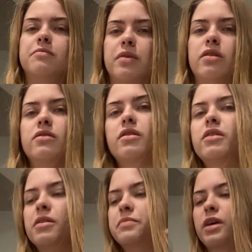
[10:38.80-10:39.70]
DeMille,
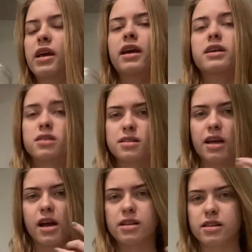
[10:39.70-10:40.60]
am taking a
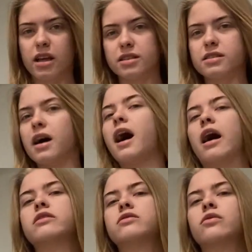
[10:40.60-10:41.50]
stand against Ash.
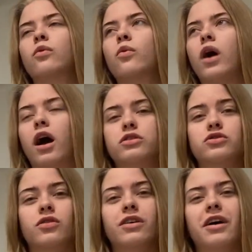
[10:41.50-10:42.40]
Oh,
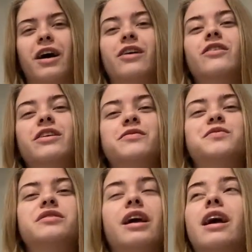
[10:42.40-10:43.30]
Ash, I couldn't
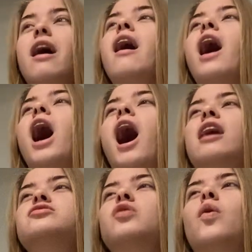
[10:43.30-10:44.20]
even say it.
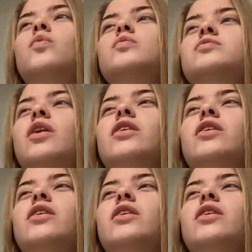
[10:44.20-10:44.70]
Ash holes.